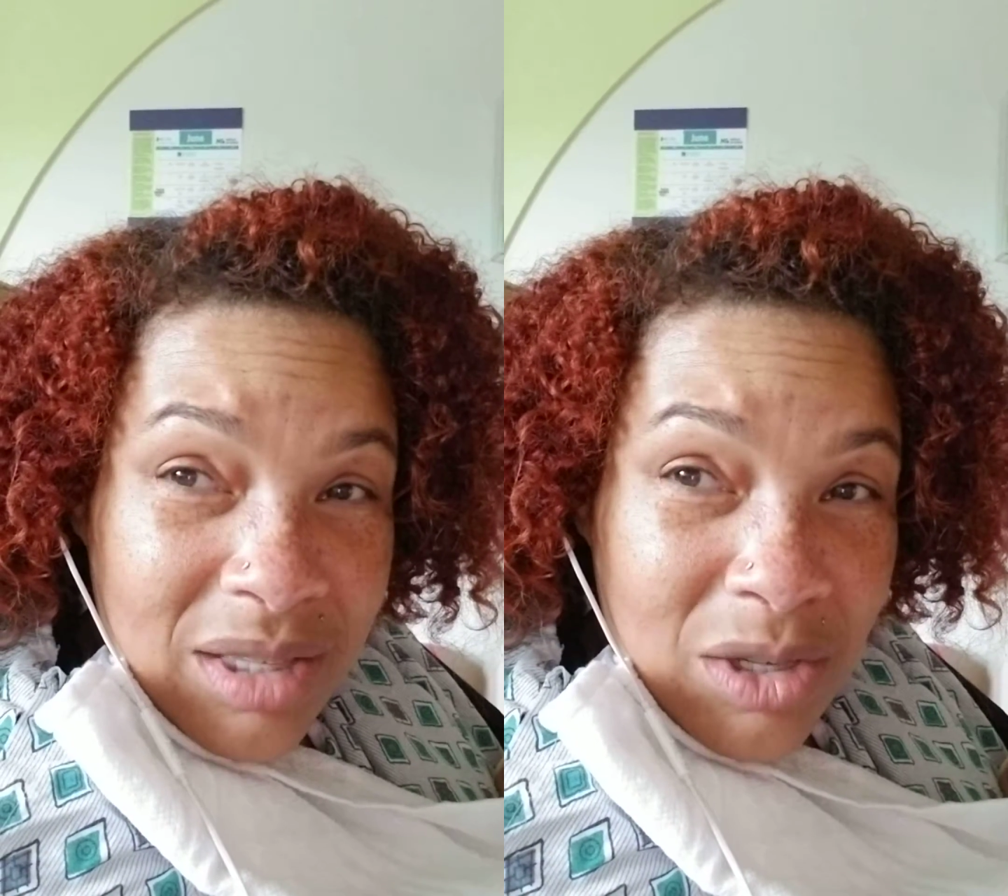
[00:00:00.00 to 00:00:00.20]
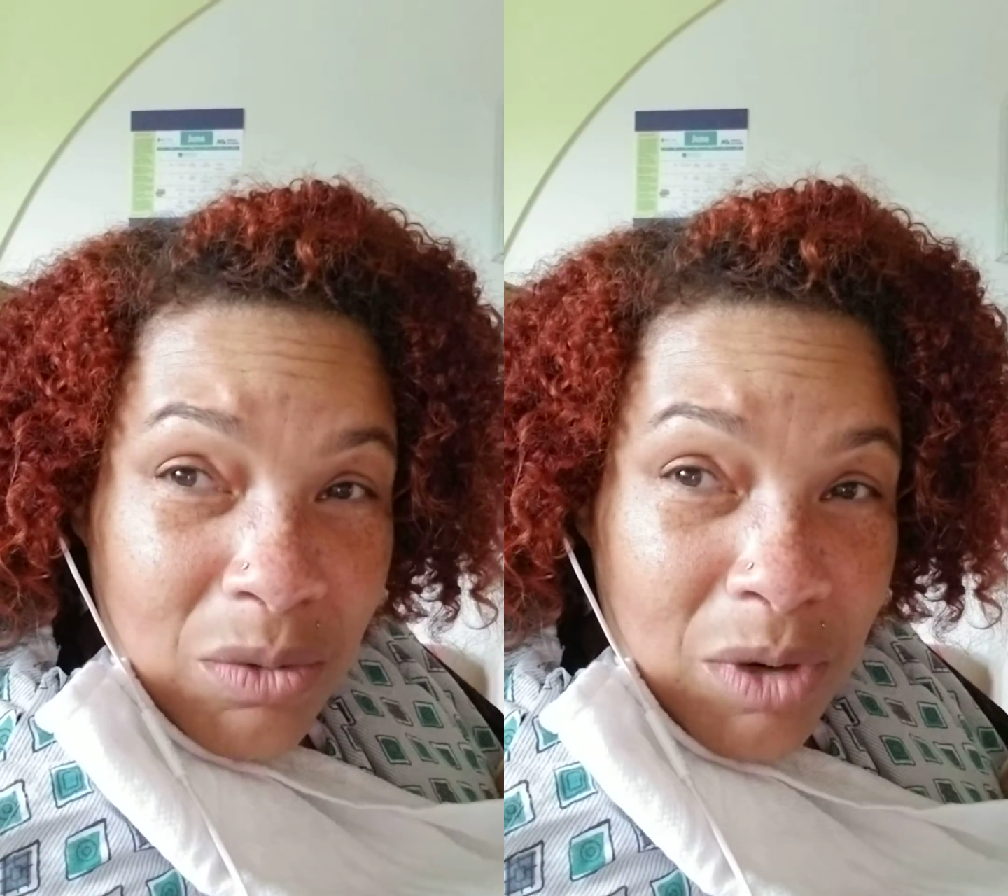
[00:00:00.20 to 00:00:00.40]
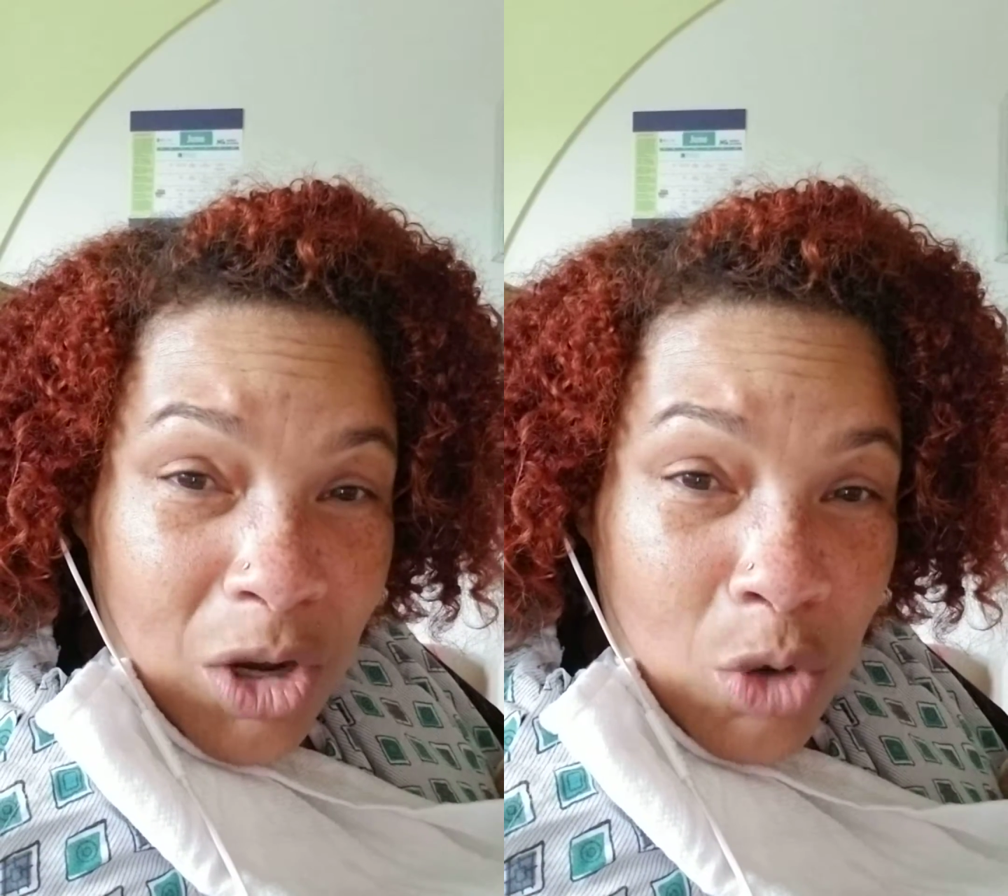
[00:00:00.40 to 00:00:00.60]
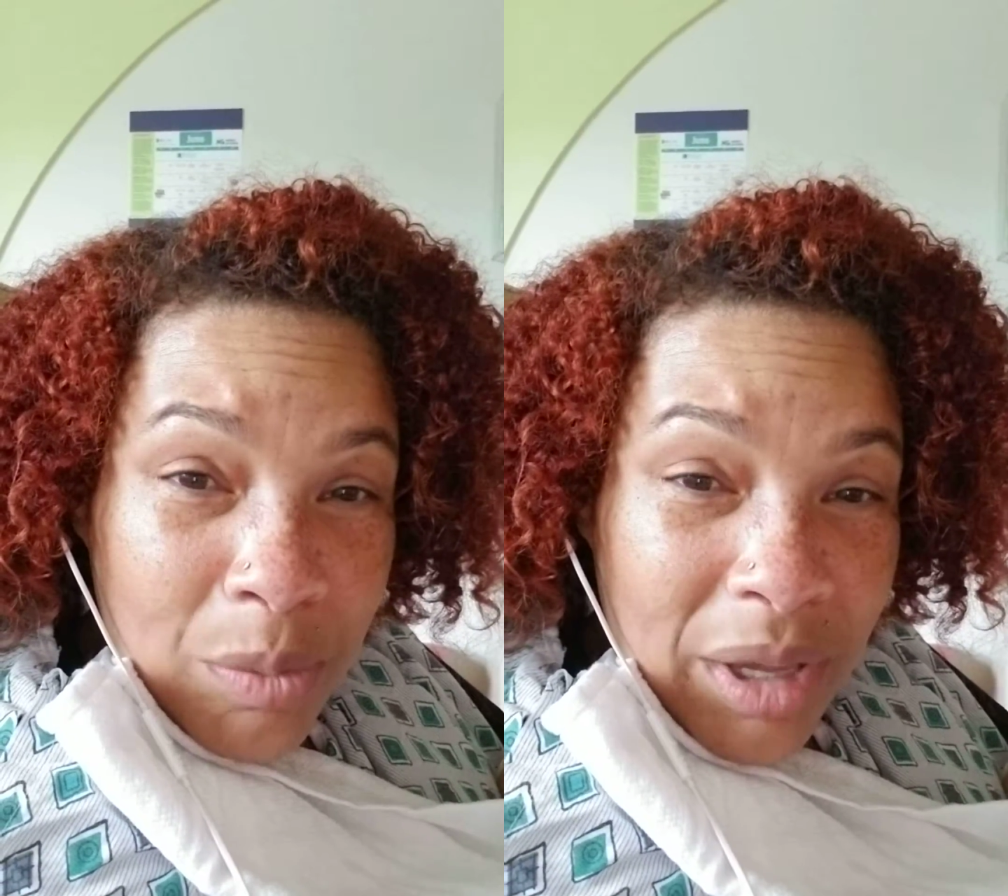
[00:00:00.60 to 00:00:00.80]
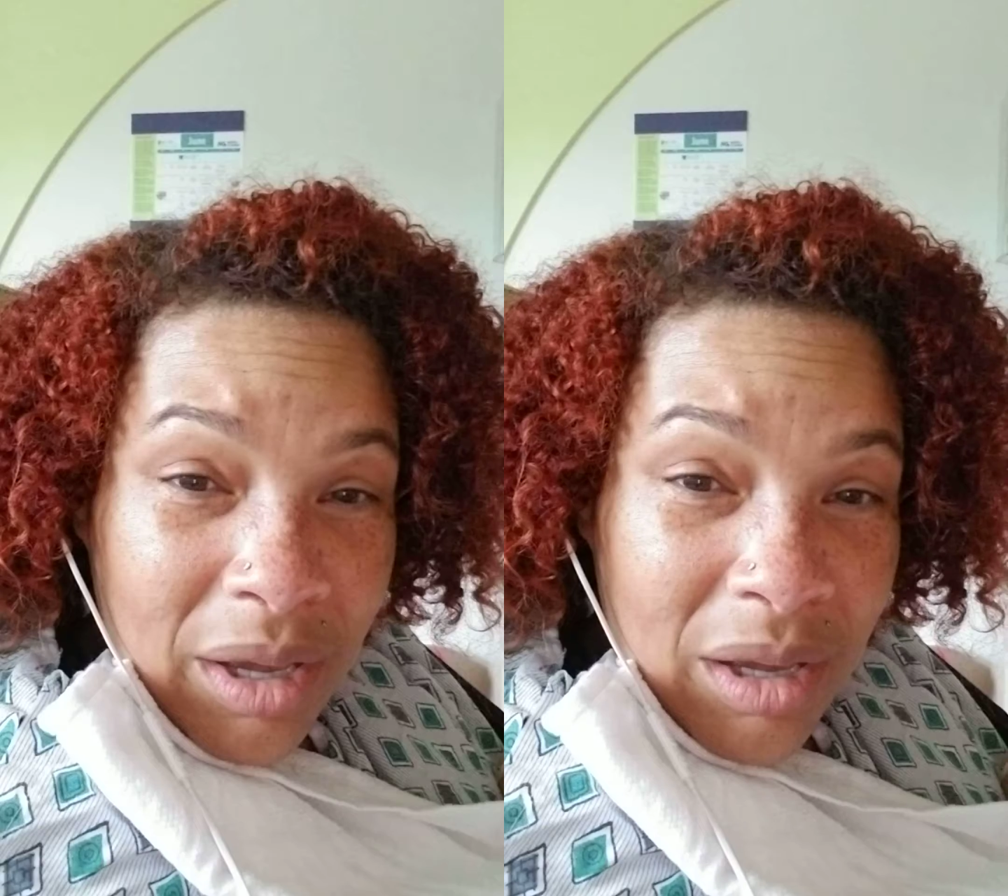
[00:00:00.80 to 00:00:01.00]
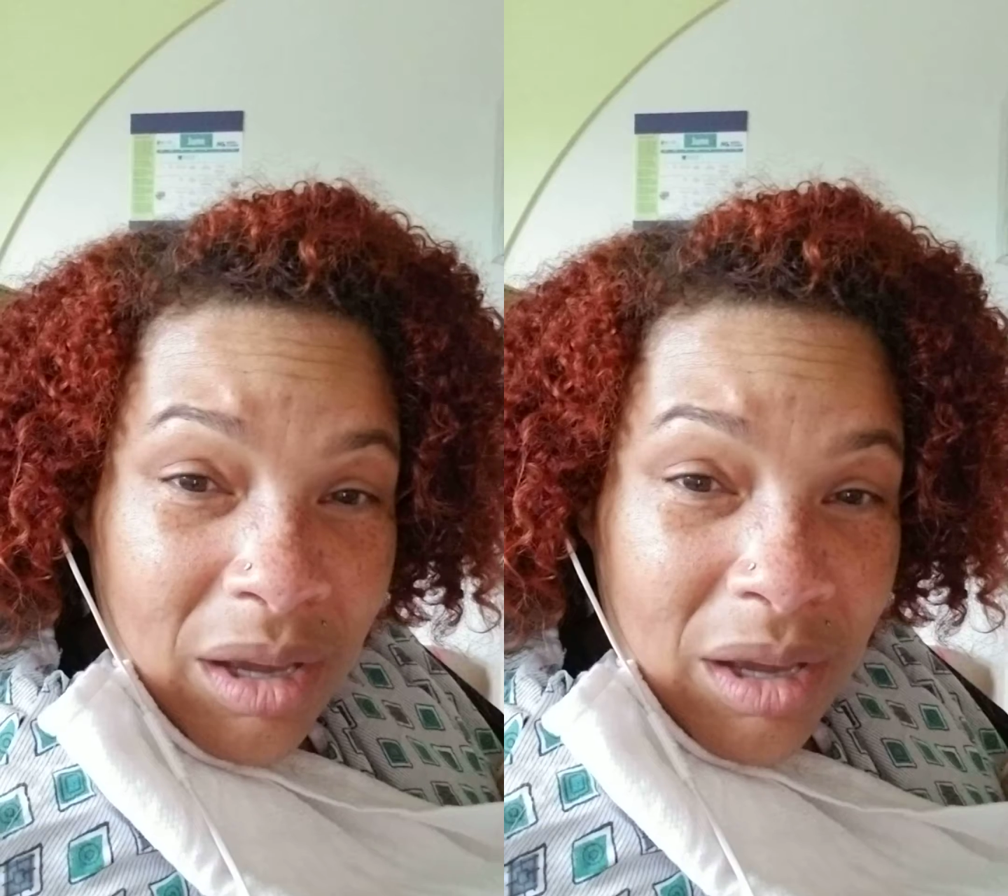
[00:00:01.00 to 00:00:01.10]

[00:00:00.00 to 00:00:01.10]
So we're hoping